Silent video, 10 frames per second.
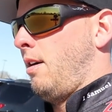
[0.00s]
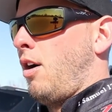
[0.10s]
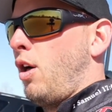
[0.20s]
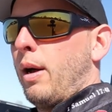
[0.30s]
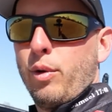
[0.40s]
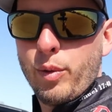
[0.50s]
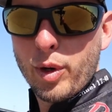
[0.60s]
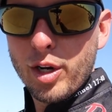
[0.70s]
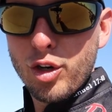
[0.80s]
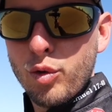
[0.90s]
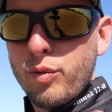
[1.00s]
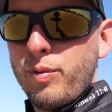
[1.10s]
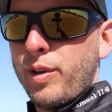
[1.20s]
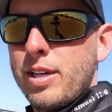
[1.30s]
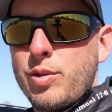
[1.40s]
all I really wanted to do
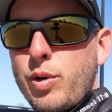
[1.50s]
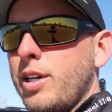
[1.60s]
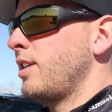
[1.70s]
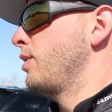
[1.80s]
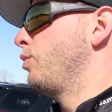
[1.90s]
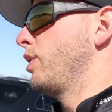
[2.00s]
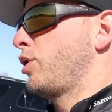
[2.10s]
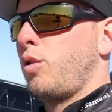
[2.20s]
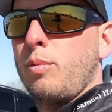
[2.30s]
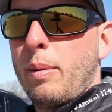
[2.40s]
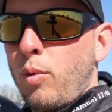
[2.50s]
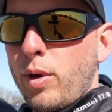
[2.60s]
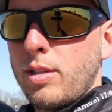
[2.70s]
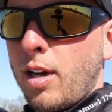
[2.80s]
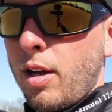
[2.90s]
for this one. Didn't want to screw my
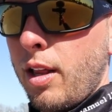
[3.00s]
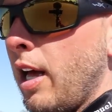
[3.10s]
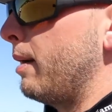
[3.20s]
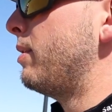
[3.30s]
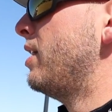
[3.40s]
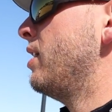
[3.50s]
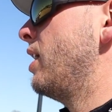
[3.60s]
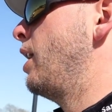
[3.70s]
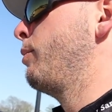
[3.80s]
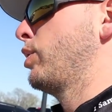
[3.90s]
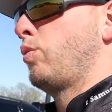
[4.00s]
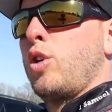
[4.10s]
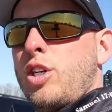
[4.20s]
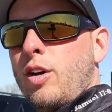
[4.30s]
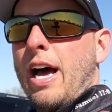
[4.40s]
points all up um, because
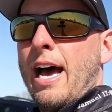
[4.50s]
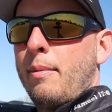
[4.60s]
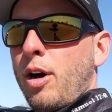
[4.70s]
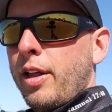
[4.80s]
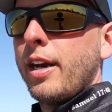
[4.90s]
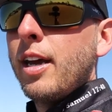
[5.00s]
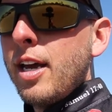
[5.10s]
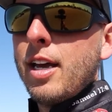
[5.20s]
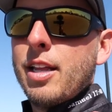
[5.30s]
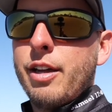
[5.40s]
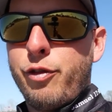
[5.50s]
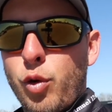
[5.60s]
we're still eyeballing the